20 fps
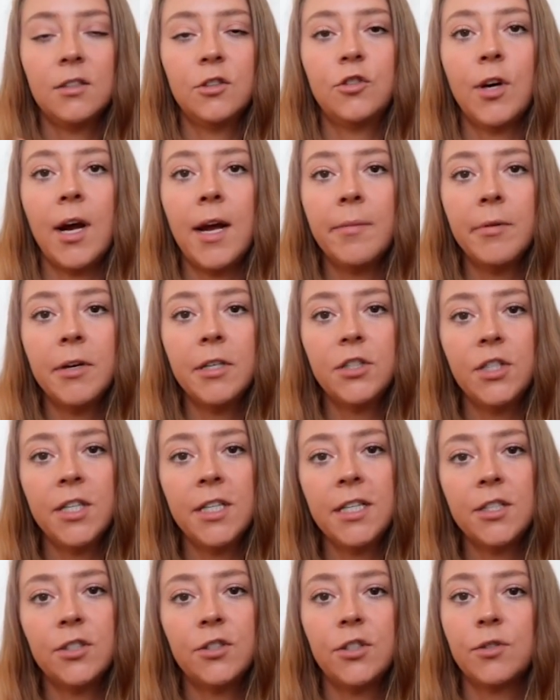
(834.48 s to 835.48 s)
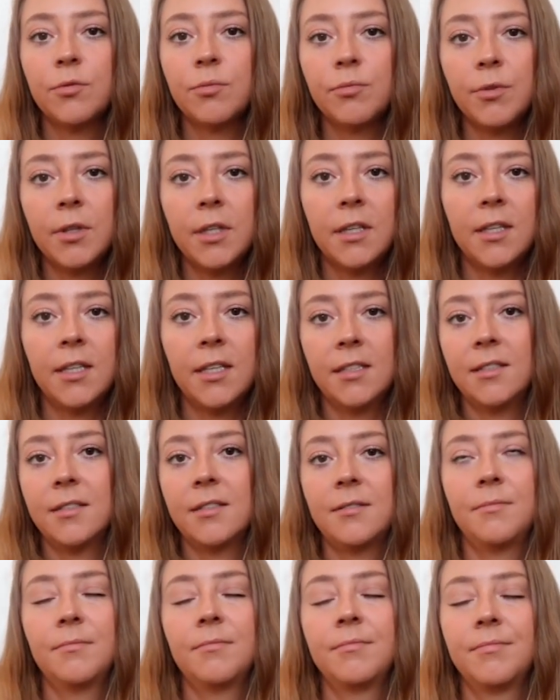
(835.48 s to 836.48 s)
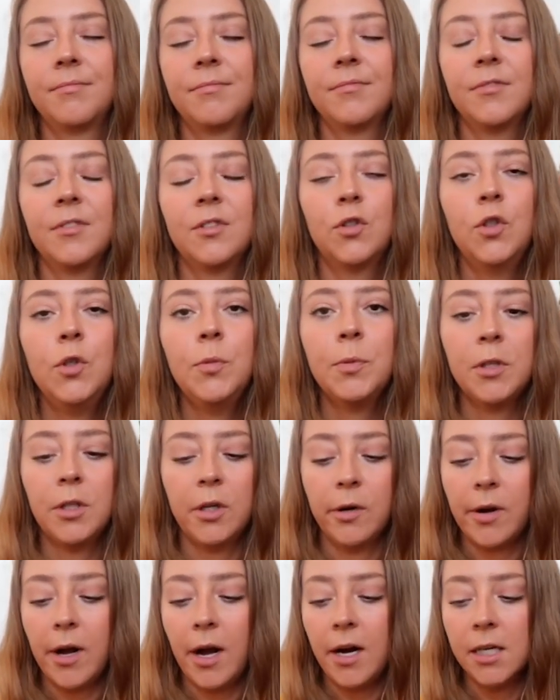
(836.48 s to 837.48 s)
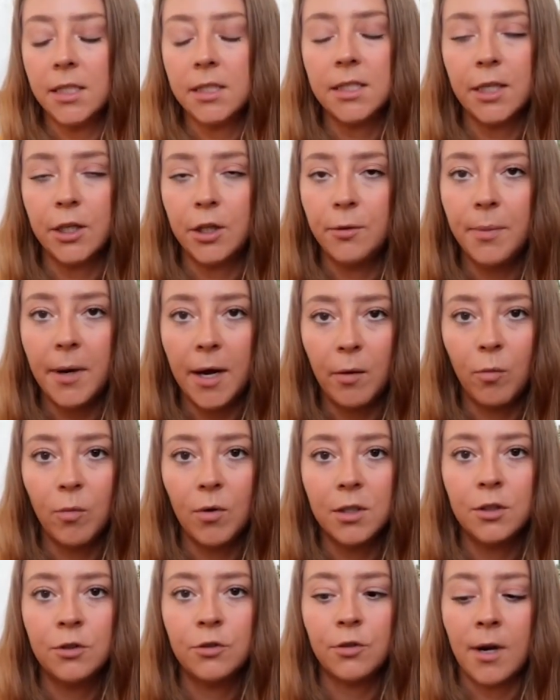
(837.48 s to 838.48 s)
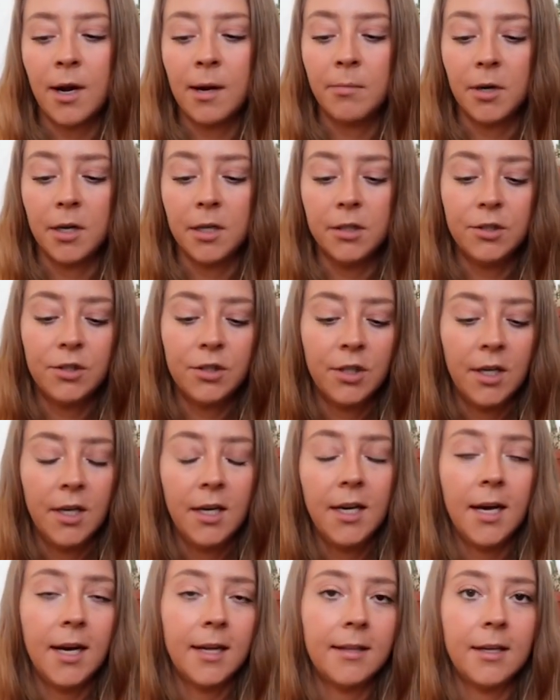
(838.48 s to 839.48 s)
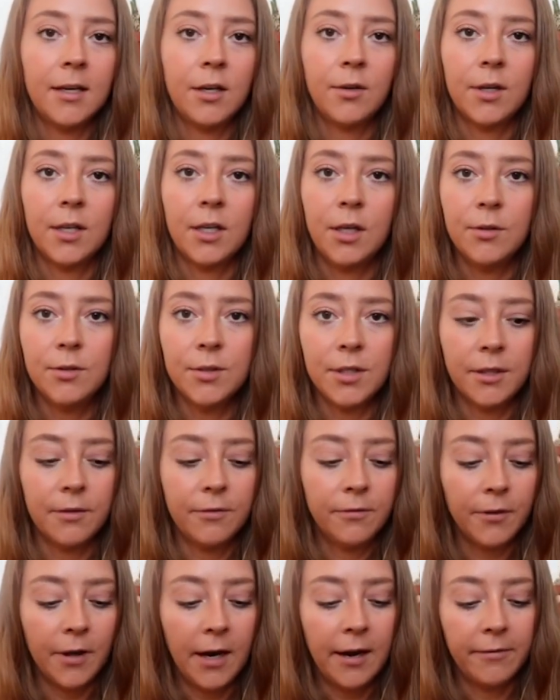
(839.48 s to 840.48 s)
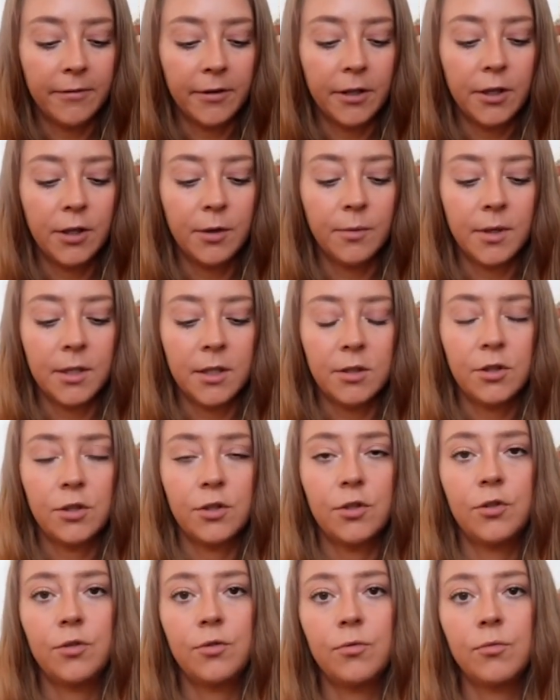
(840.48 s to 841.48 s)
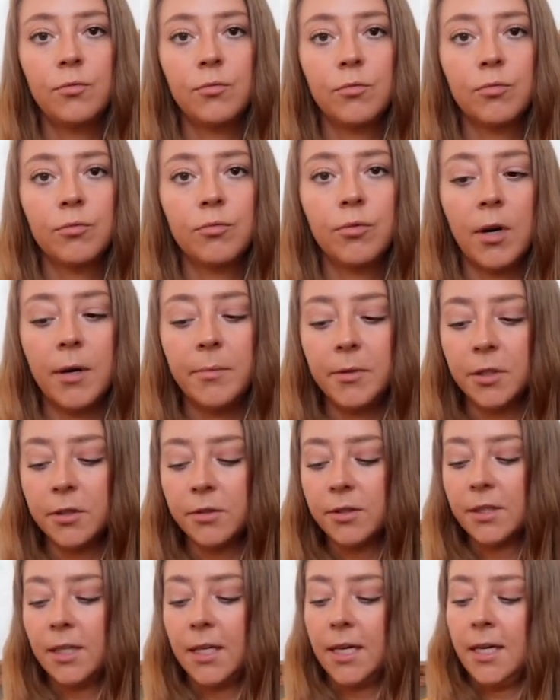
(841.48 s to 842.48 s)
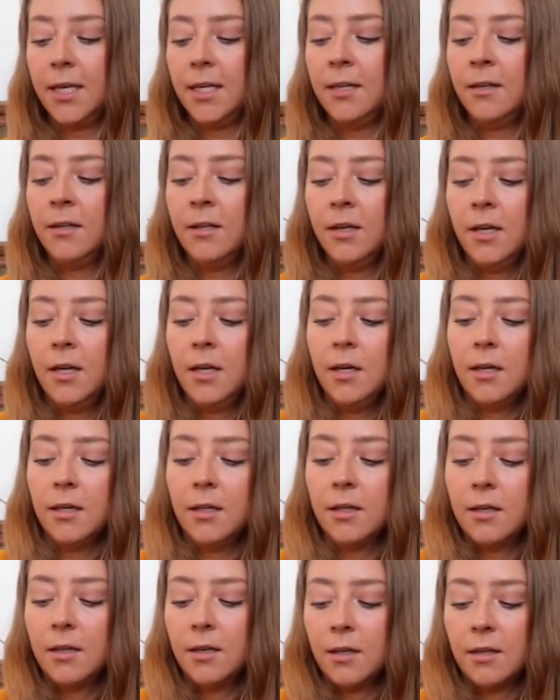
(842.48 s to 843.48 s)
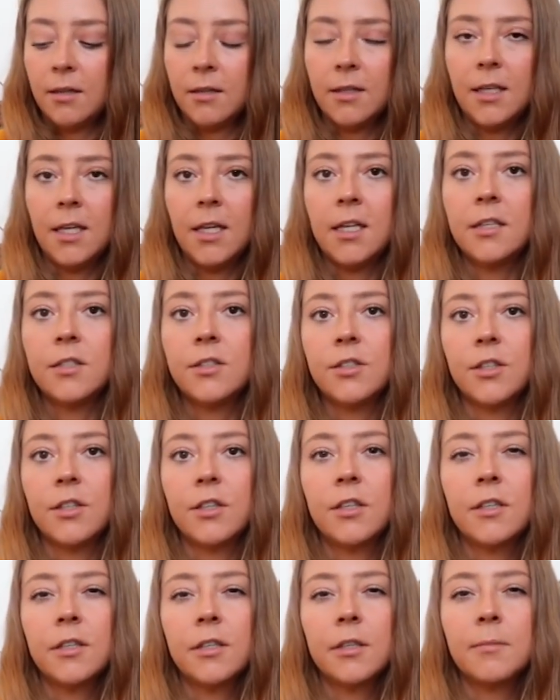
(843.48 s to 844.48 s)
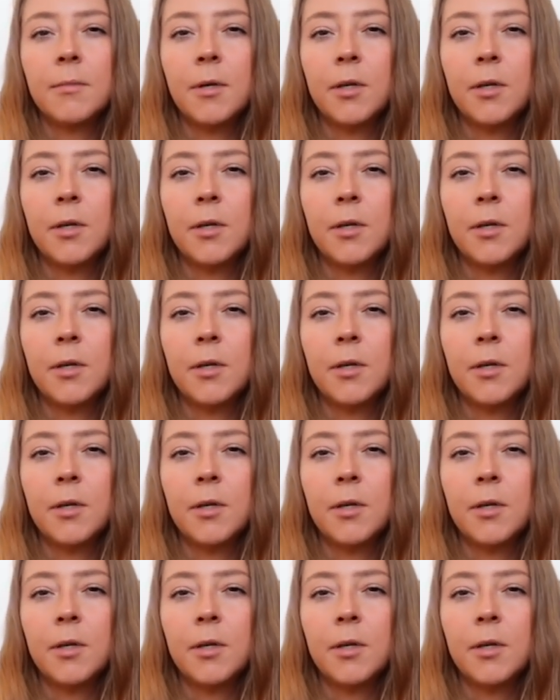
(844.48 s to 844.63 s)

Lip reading: dry brushing is just it's super low cost. Like you buy one dry brush and then you can use it forever. You want to just rub your skin in a circular